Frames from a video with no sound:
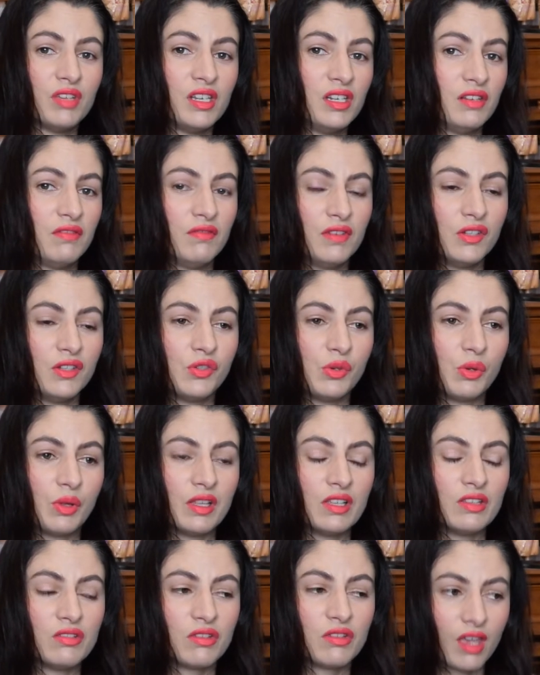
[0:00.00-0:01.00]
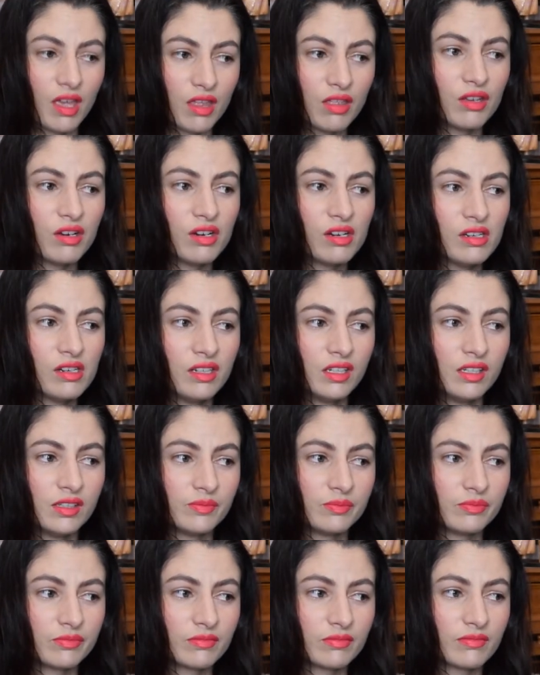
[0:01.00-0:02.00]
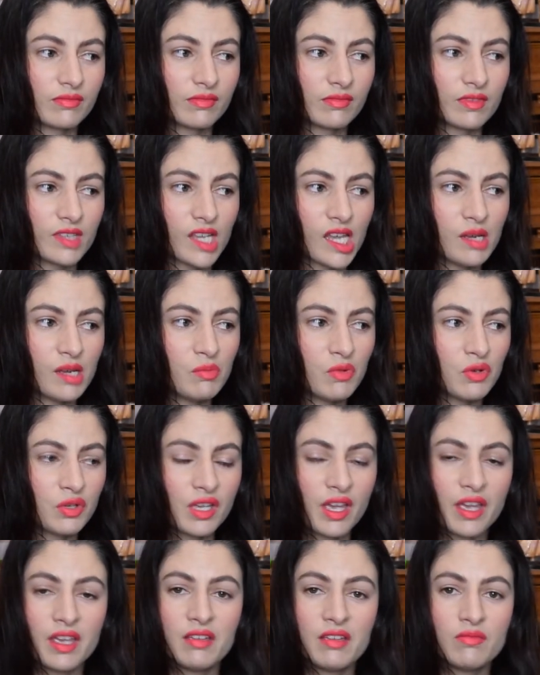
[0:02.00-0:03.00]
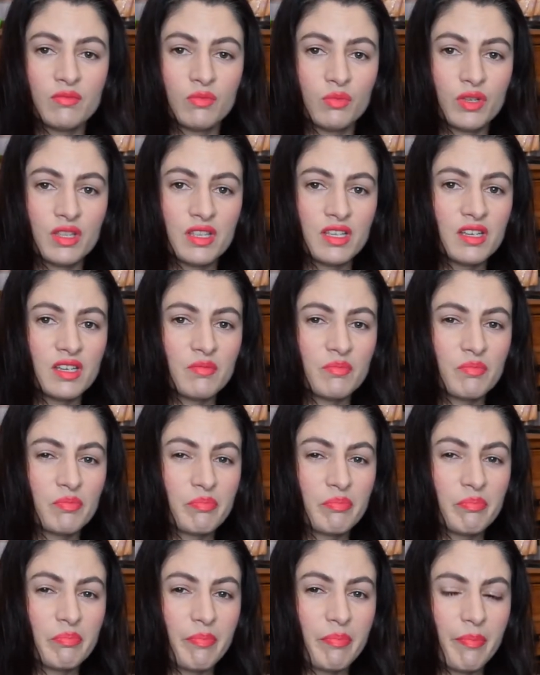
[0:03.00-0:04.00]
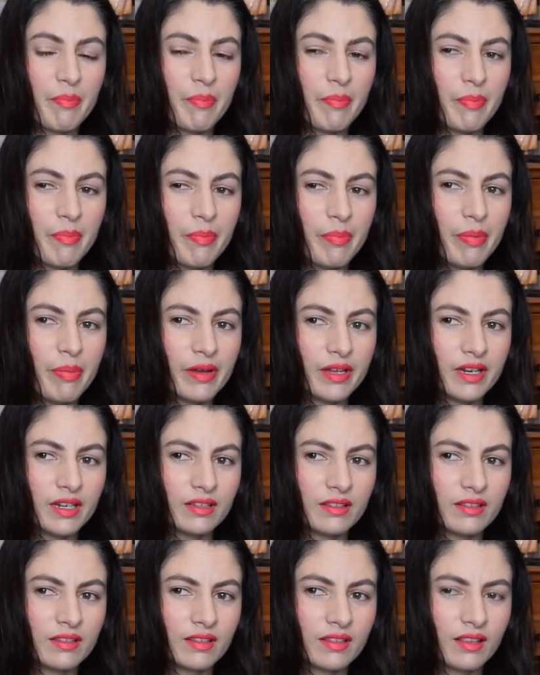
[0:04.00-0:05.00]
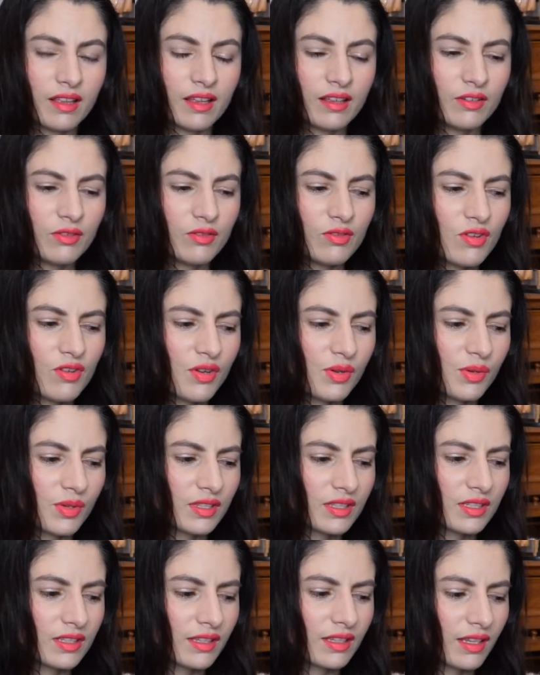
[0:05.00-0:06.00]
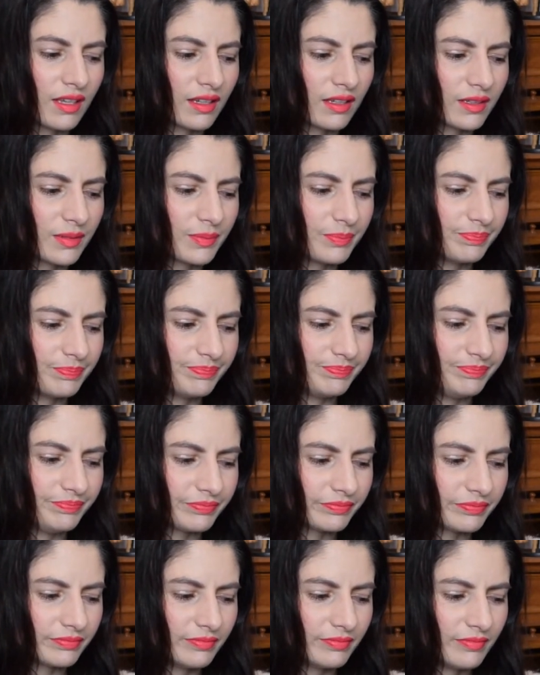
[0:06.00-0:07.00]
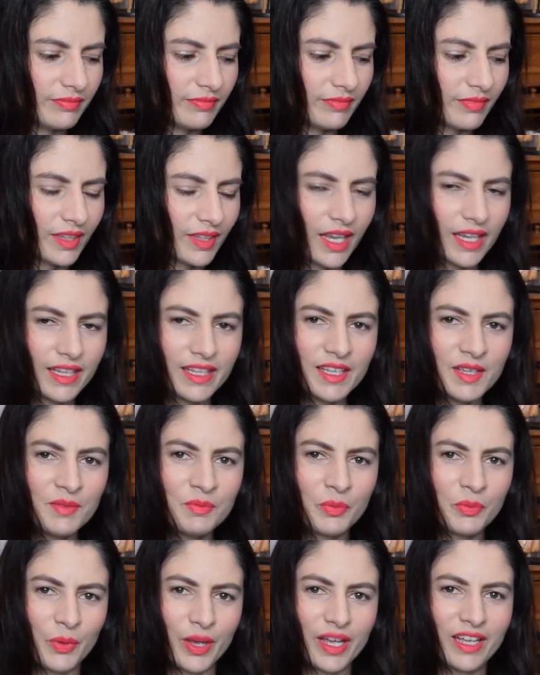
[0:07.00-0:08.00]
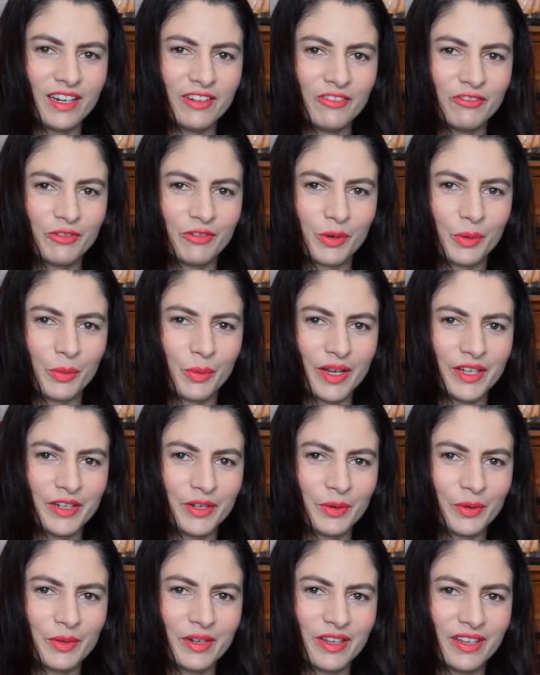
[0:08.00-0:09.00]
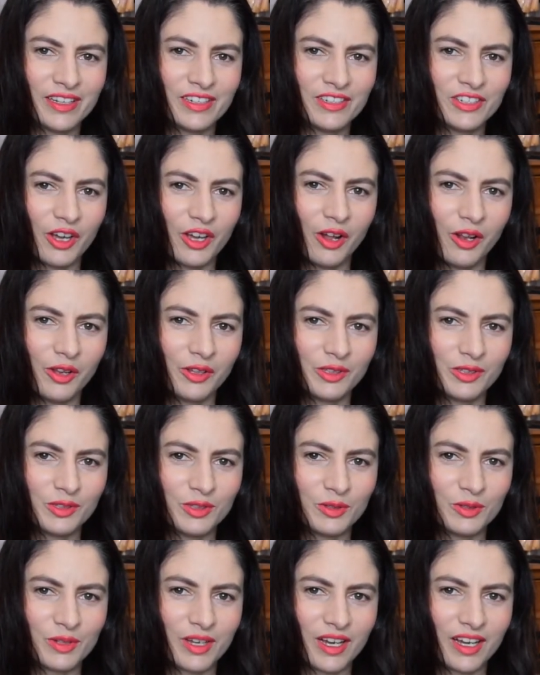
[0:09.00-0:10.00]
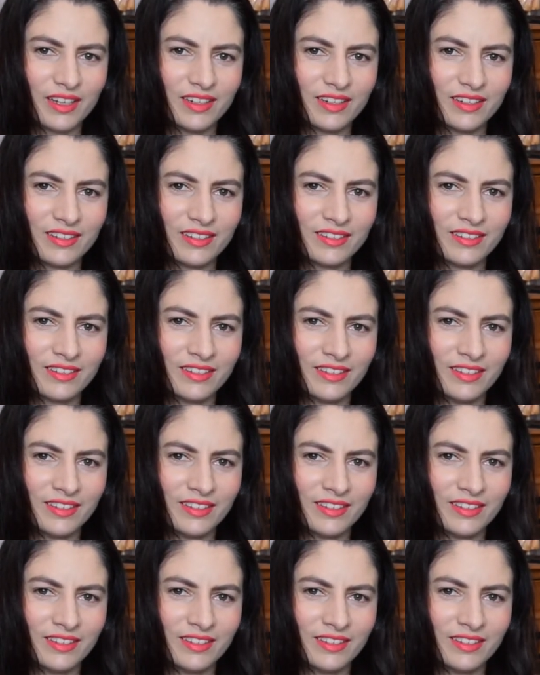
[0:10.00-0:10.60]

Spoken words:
individually. Together, I'm okay with it. But it's, I don't know, it's like I keep waiting for Wynonna and dolls to kind